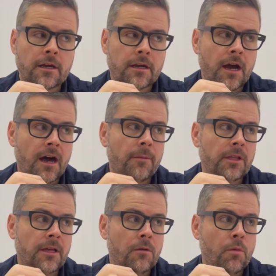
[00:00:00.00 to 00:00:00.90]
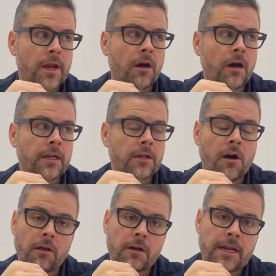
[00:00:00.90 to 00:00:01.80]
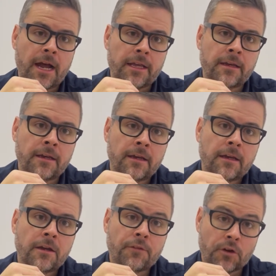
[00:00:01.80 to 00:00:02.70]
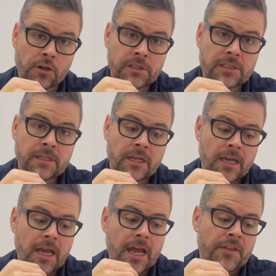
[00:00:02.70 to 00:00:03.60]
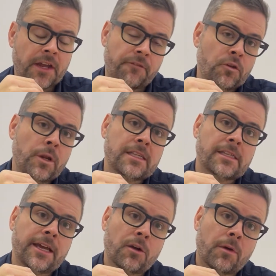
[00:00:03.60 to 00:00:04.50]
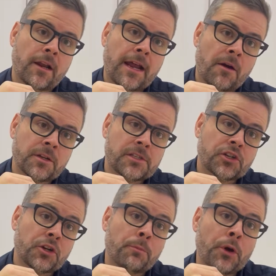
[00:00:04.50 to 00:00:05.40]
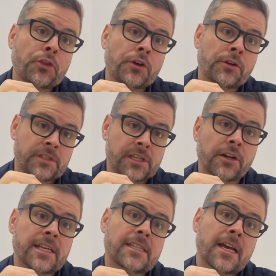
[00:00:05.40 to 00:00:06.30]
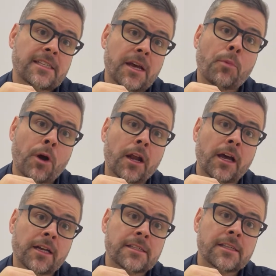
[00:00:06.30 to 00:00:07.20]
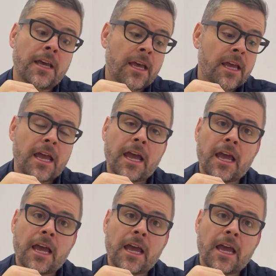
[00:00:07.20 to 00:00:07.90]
Kamala went on Call Her Daddy first, and then a few days later went on Howard Stern. Both are Sirius XM products.